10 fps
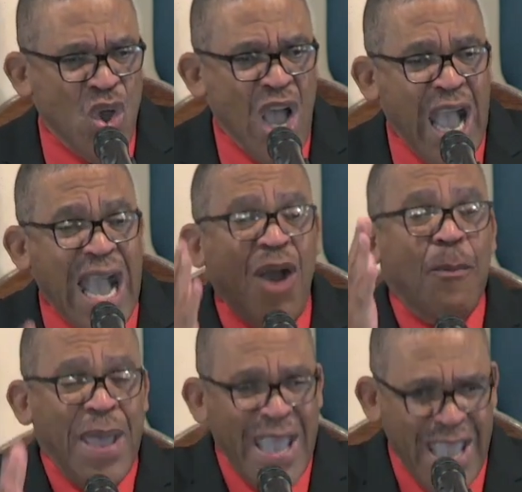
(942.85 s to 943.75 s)

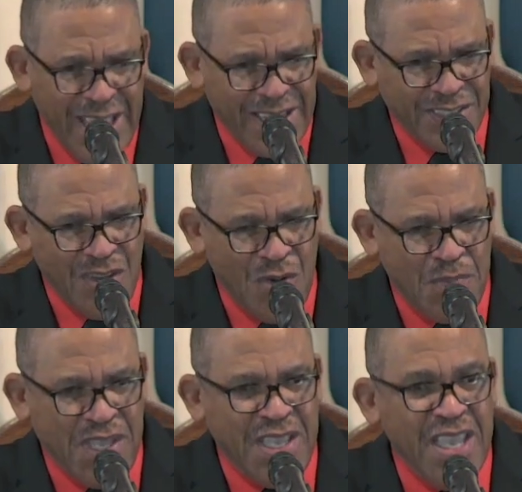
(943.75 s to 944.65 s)
how bad it's gonna
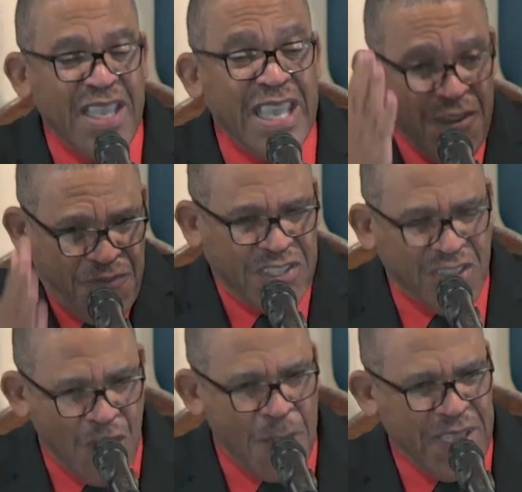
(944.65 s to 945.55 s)
be, if it's
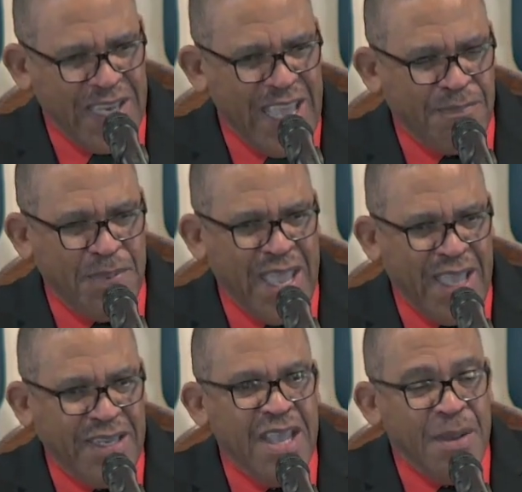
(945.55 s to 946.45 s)
gonna be that bad.